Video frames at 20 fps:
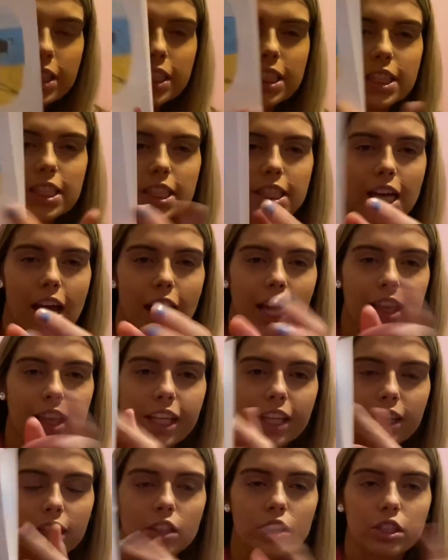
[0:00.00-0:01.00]
inside,
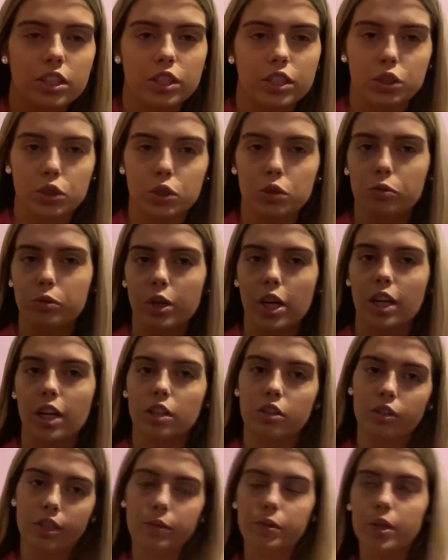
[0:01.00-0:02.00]
like literally 2-word,
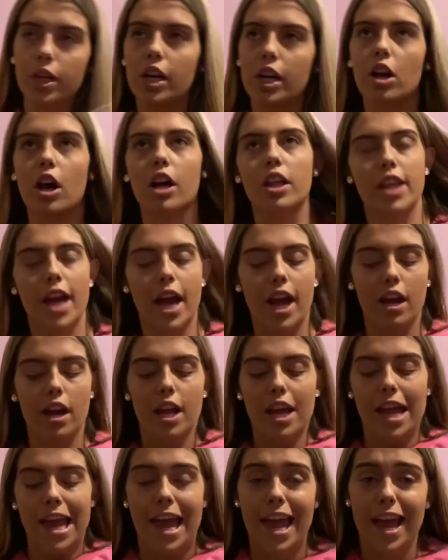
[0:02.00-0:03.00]
3-word, all that,
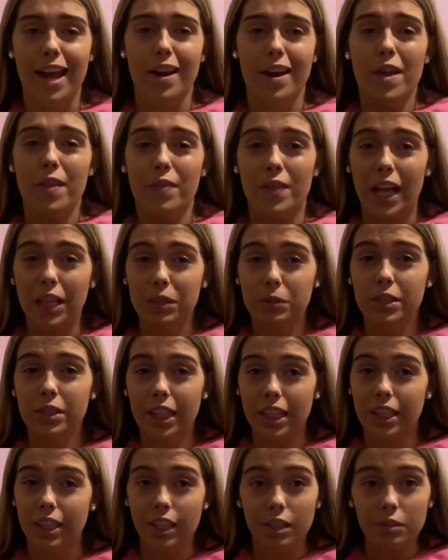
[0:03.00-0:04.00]
and that's what
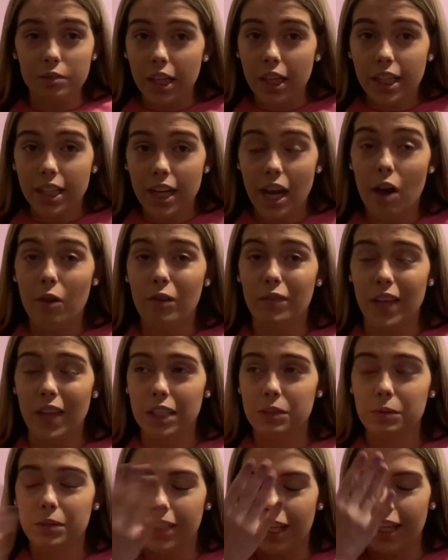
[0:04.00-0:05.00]
they need right now, and
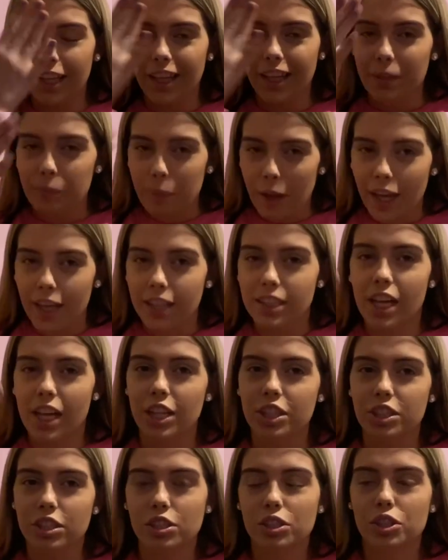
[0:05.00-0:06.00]
that's what they like pay
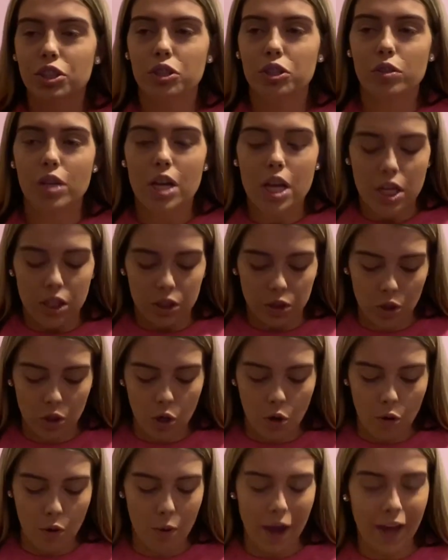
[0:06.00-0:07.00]
attention to.
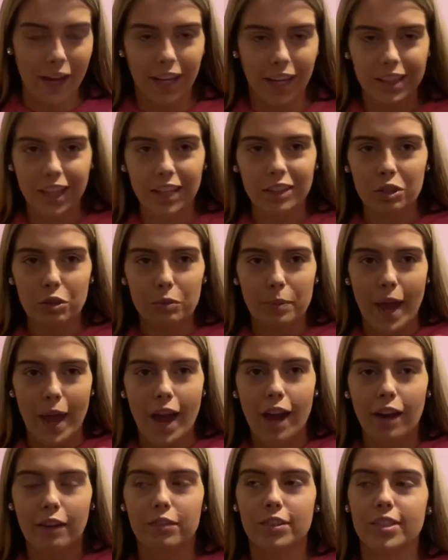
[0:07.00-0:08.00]
So I got that little
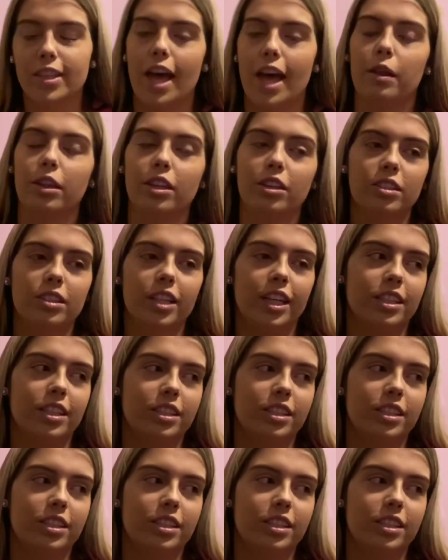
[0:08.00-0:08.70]
pack for that little like